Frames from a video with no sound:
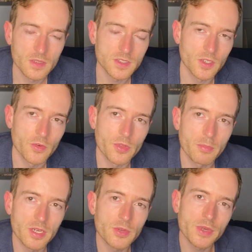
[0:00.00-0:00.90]
So the
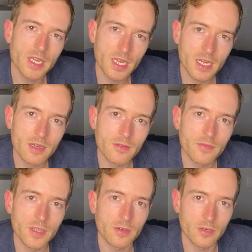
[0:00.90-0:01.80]
money we have
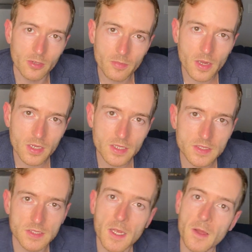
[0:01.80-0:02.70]
in our own
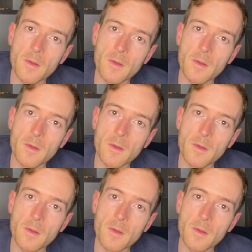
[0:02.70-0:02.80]
pockets